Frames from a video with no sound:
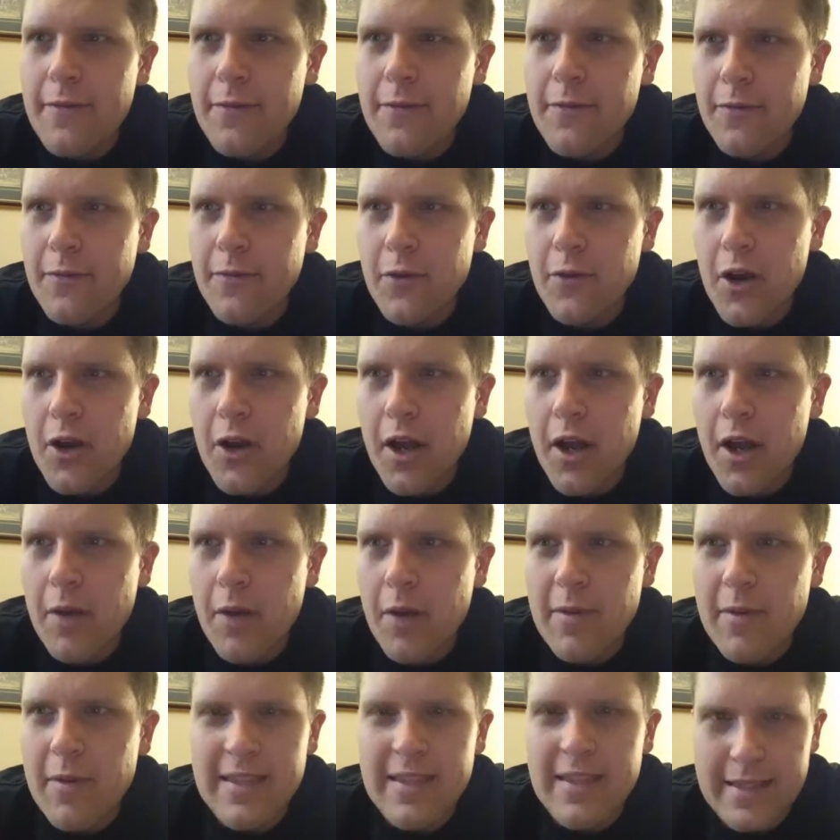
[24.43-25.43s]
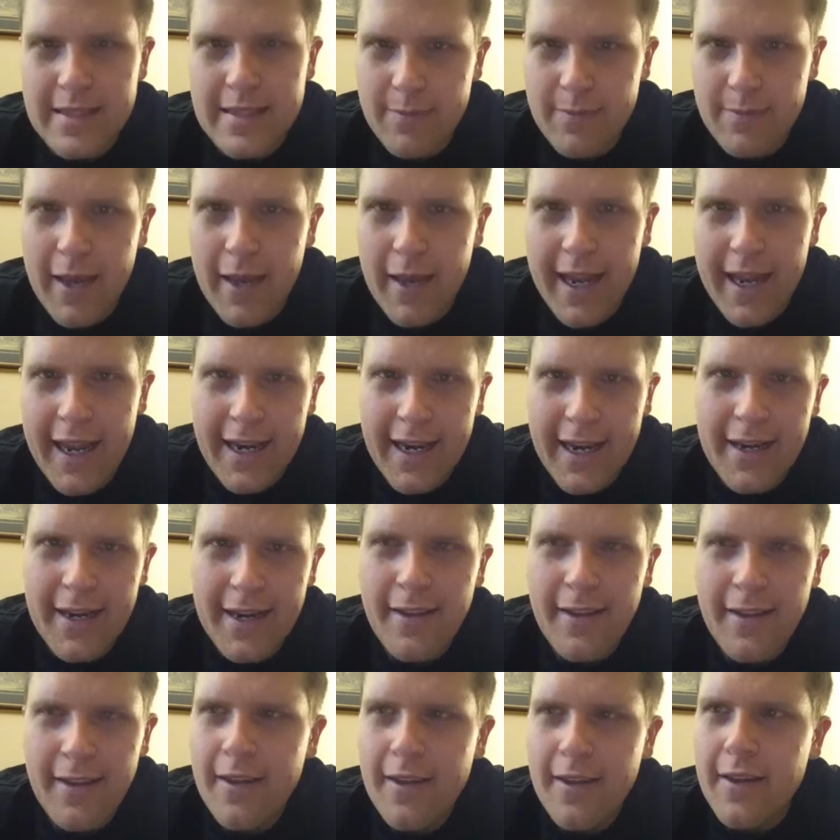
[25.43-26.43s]
from Spain,
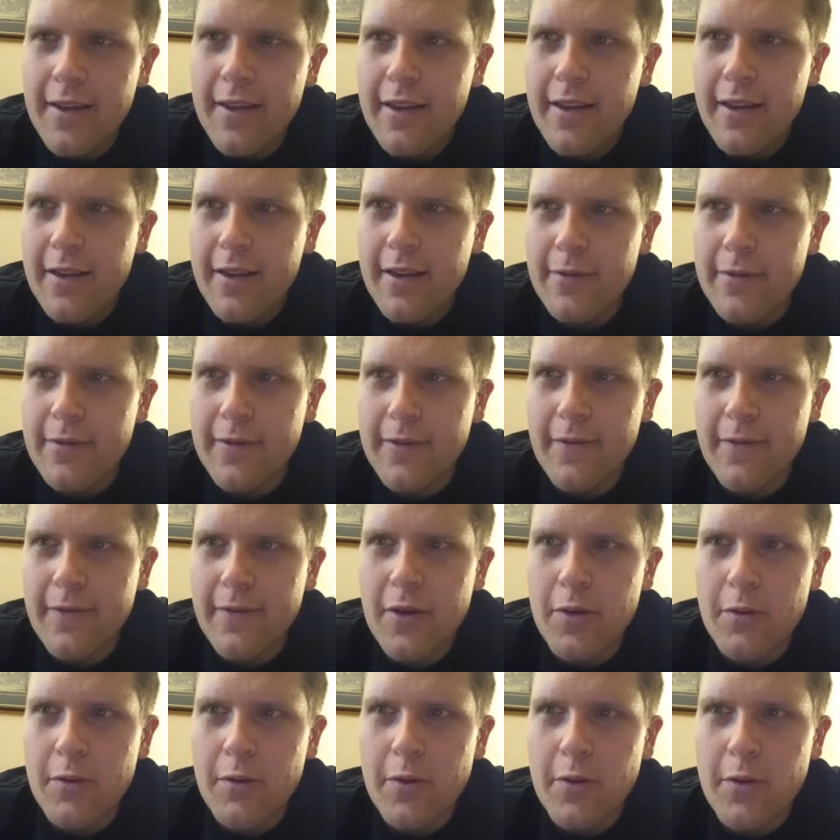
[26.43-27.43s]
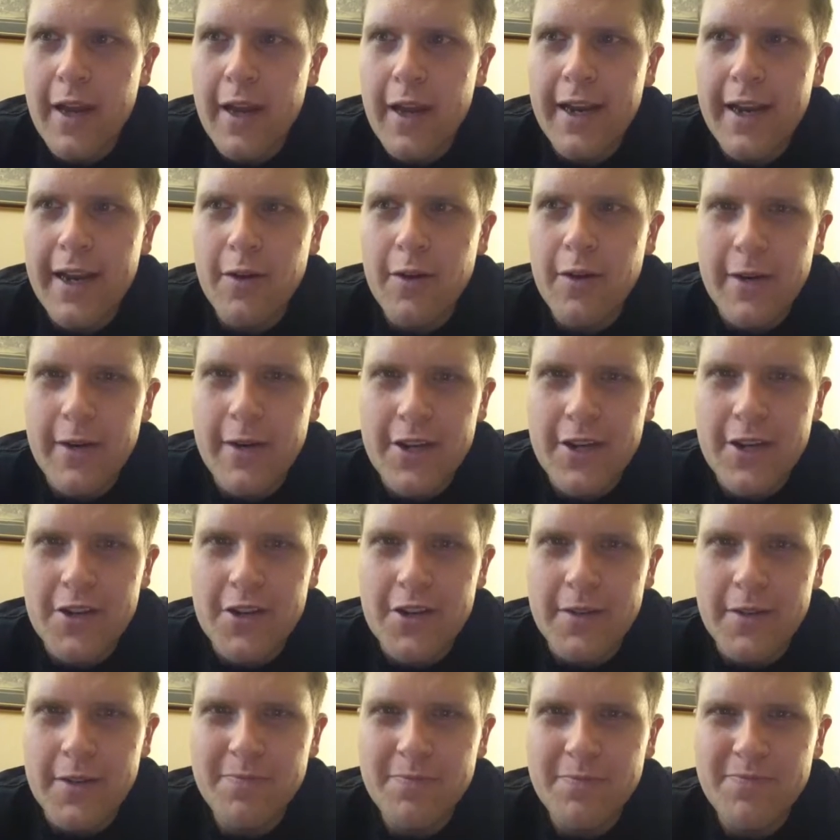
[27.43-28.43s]
from the Rudea
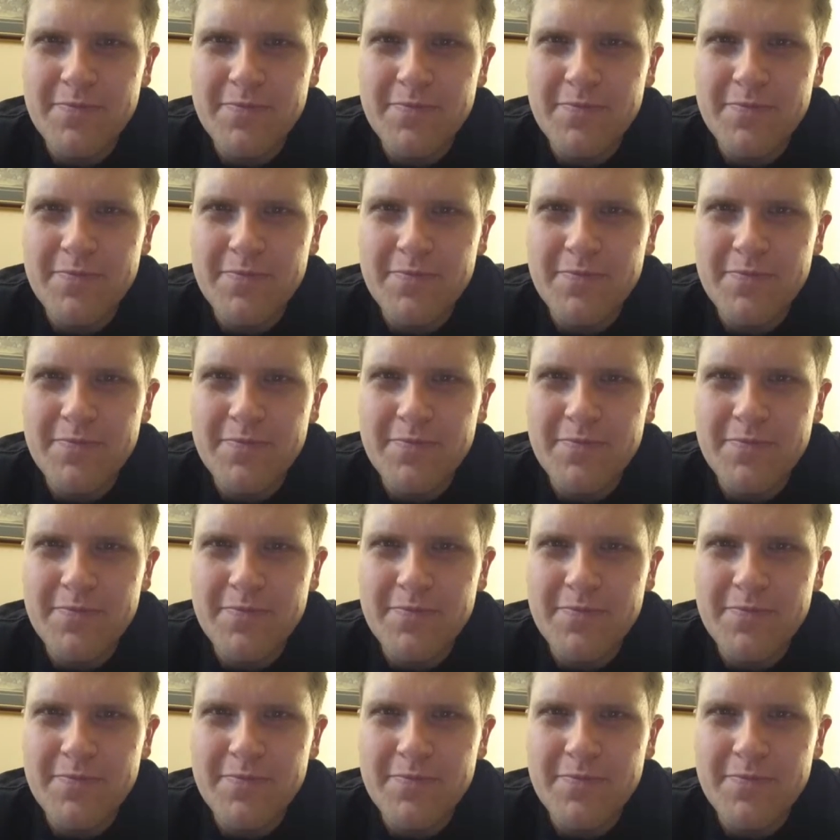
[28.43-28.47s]
region.